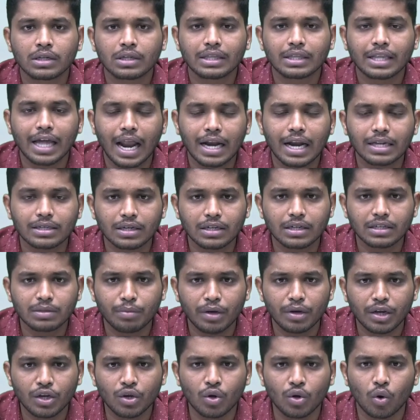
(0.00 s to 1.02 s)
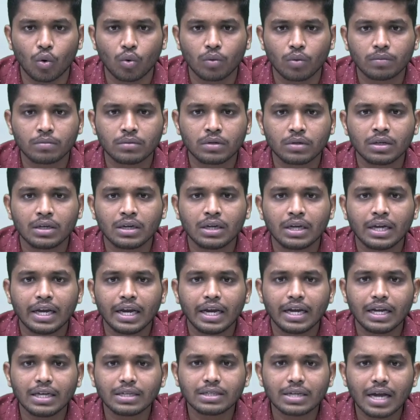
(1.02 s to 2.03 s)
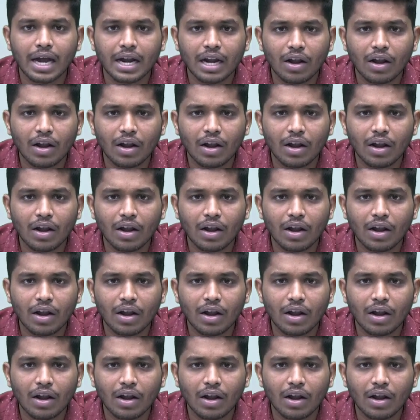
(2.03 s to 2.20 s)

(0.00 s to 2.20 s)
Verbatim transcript: The answer is big no. It is